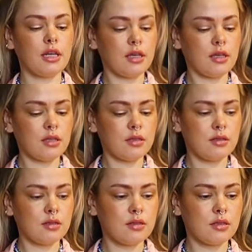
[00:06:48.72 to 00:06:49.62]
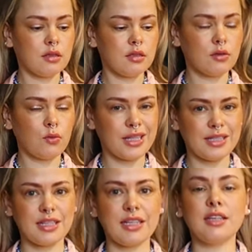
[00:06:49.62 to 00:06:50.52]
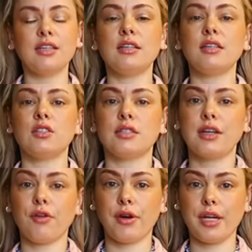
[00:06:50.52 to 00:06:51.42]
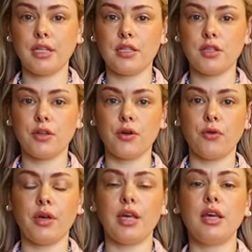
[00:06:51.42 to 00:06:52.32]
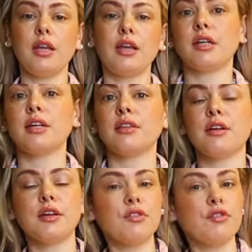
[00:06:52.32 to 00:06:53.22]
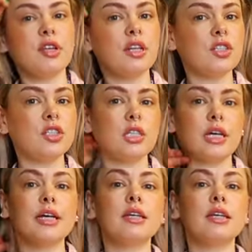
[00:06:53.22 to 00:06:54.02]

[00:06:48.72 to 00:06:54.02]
it is Wednesday. Just getting ready to go in. I thought I could finish